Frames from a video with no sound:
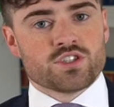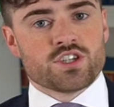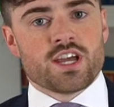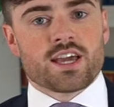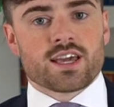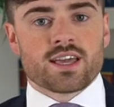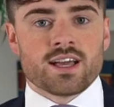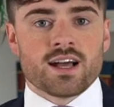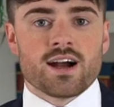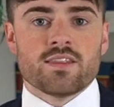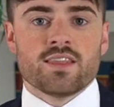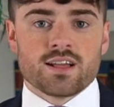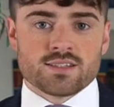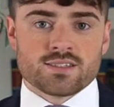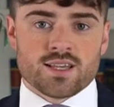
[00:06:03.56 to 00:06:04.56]
to check how
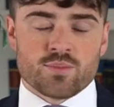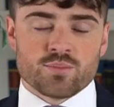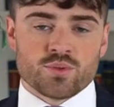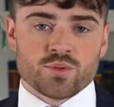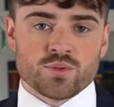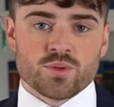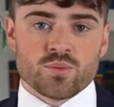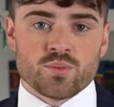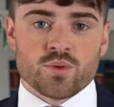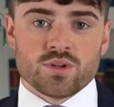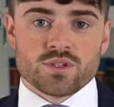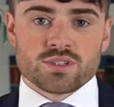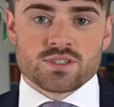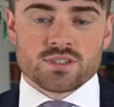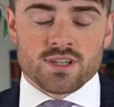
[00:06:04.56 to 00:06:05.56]
that sample
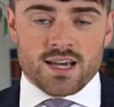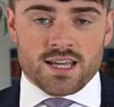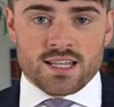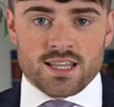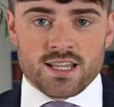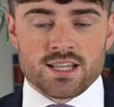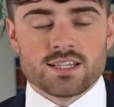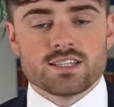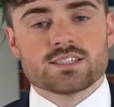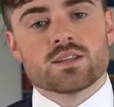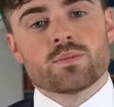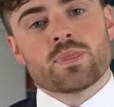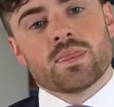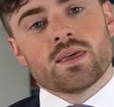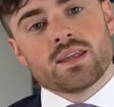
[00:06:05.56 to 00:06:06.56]
was analysed
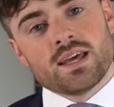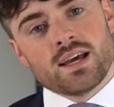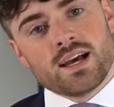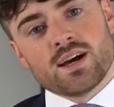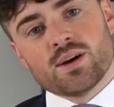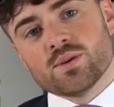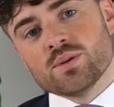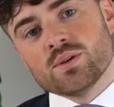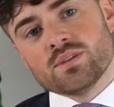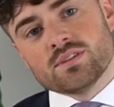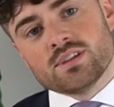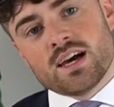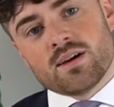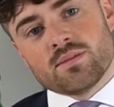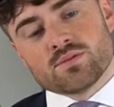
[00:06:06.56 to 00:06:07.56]
and how
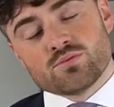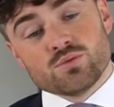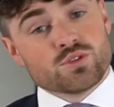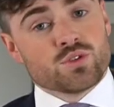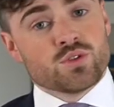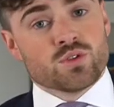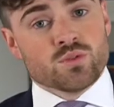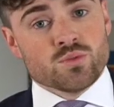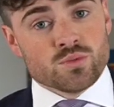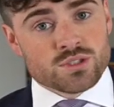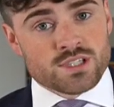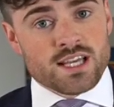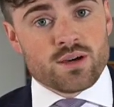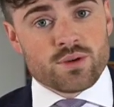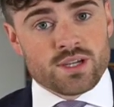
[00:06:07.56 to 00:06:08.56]
that result was
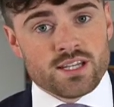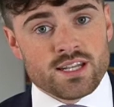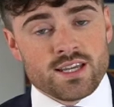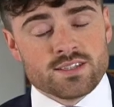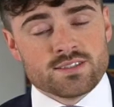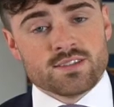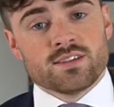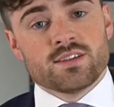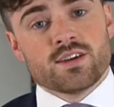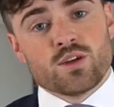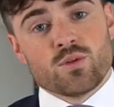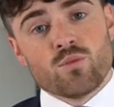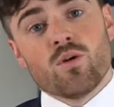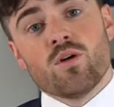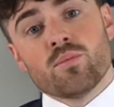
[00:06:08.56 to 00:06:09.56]
calculated and
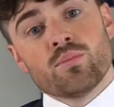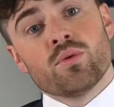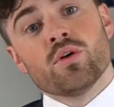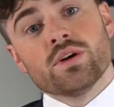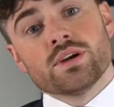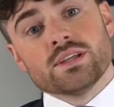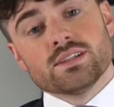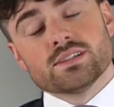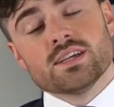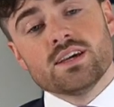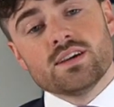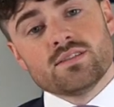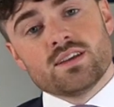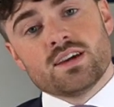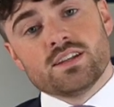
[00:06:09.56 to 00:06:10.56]
at what point
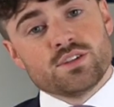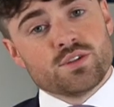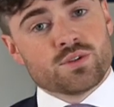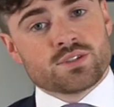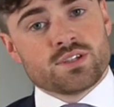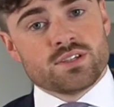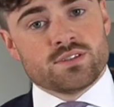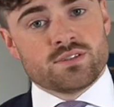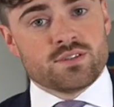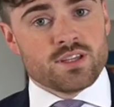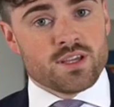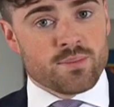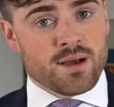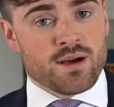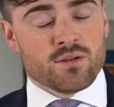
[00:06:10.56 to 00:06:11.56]
they deducted
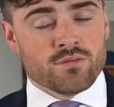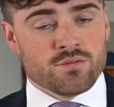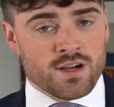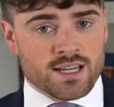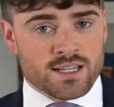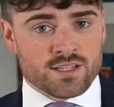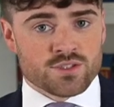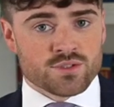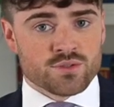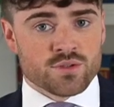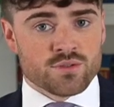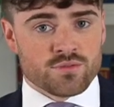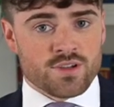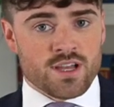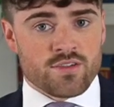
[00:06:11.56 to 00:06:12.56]
the amount for
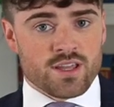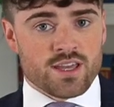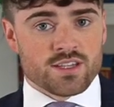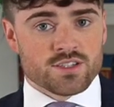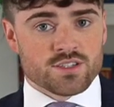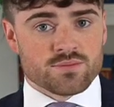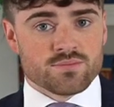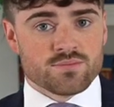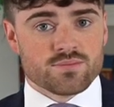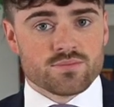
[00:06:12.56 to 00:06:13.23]
analytical variation.